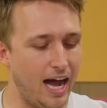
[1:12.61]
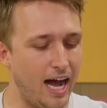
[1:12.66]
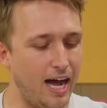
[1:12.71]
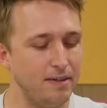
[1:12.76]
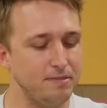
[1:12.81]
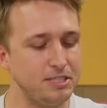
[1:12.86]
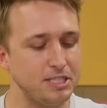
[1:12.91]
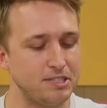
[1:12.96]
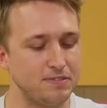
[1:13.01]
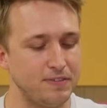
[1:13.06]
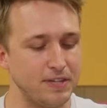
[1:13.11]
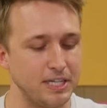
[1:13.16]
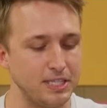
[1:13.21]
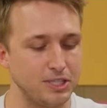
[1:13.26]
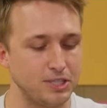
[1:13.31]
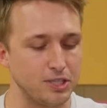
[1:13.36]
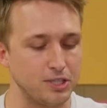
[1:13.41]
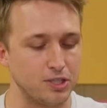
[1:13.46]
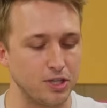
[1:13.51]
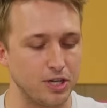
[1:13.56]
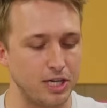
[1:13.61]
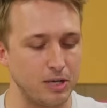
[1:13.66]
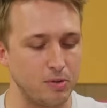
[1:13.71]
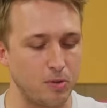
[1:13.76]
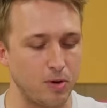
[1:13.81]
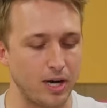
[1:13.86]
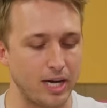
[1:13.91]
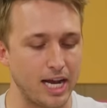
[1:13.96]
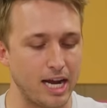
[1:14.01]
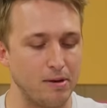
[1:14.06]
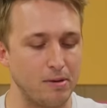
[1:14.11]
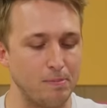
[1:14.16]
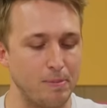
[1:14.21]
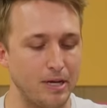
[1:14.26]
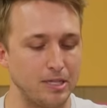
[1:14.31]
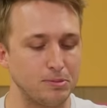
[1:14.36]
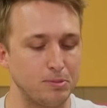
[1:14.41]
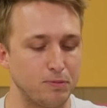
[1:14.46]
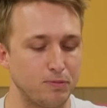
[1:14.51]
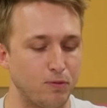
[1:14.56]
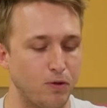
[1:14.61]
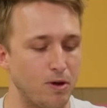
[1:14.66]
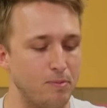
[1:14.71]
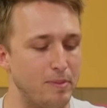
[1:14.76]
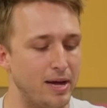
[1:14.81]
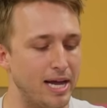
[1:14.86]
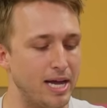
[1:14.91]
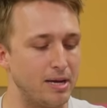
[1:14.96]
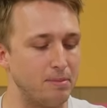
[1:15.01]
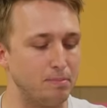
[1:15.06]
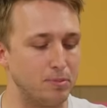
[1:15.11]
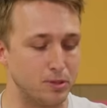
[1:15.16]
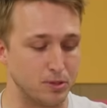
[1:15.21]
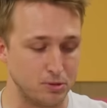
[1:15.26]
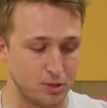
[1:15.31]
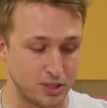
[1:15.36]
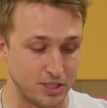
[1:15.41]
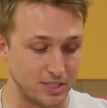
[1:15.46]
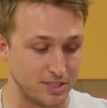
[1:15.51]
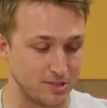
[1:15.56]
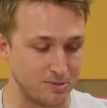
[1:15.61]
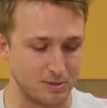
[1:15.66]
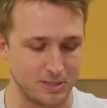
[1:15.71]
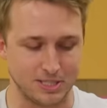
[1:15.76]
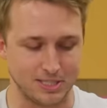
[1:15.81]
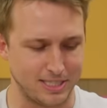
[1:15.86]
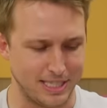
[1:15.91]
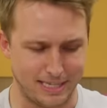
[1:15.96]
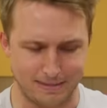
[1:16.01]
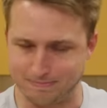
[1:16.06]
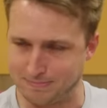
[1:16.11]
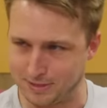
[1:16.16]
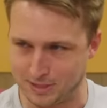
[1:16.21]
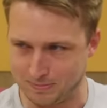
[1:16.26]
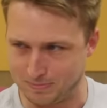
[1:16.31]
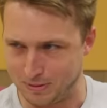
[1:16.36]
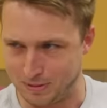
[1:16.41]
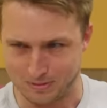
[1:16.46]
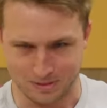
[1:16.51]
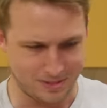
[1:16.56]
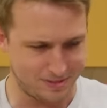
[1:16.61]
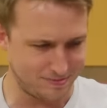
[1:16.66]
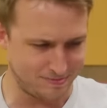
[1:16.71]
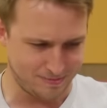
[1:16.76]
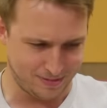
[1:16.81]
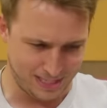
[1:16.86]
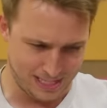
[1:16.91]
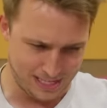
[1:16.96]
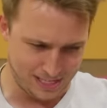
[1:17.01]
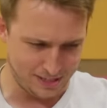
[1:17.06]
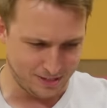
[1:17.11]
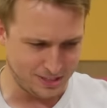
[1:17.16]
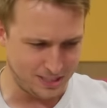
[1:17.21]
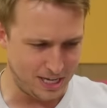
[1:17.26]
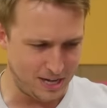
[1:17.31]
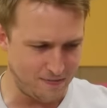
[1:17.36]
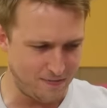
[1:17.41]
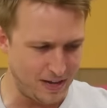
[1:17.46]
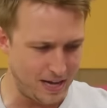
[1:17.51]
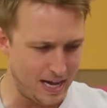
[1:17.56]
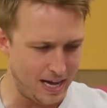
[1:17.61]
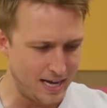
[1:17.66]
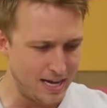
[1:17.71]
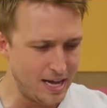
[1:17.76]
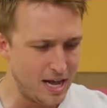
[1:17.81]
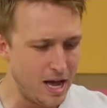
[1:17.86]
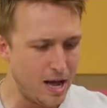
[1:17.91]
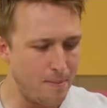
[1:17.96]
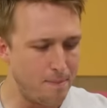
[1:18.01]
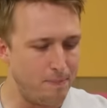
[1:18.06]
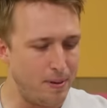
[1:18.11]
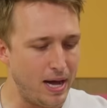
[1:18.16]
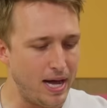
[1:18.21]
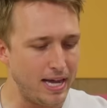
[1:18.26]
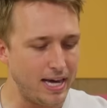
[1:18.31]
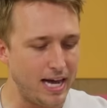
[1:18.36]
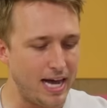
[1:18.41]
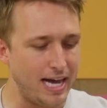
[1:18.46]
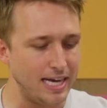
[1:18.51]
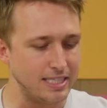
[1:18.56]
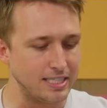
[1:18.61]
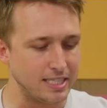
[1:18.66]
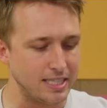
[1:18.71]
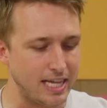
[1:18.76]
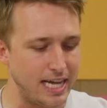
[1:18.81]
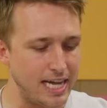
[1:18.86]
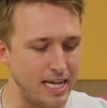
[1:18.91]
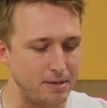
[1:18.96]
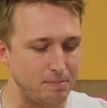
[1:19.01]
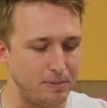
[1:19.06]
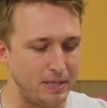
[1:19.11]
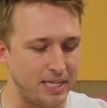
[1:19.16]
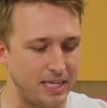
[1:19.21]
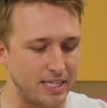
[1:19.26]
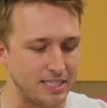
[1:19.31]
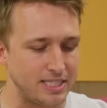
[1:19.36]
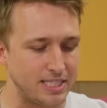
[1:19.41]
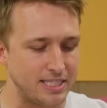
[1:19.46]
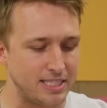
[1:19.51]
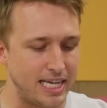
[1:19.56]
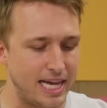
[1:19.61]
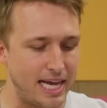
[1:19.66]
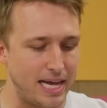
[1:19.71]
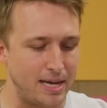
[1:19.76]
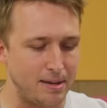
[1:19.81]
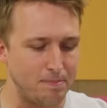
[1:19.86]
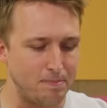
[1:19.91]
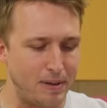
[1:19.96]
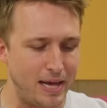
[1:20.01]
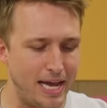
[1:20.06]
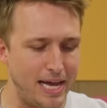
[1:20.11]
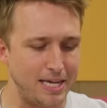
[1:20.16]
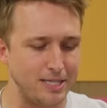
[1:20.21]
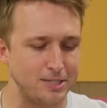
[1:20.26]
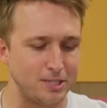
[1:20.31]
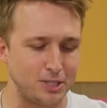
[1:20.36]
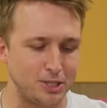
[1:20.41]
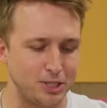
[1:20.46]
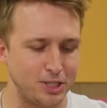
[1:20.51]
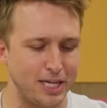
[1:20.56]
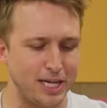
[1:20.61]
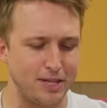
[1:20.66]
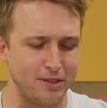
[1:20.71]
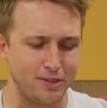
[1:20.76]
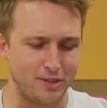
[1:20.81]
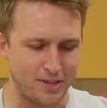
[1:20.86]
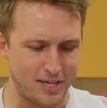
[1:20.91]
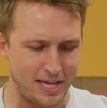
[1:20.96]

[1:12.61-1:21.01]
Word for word: I've just finished the dirty work and I'm about to perform my ablutions, which is, I suppose, cleaning yourself. But I delay it because it's a paid to shit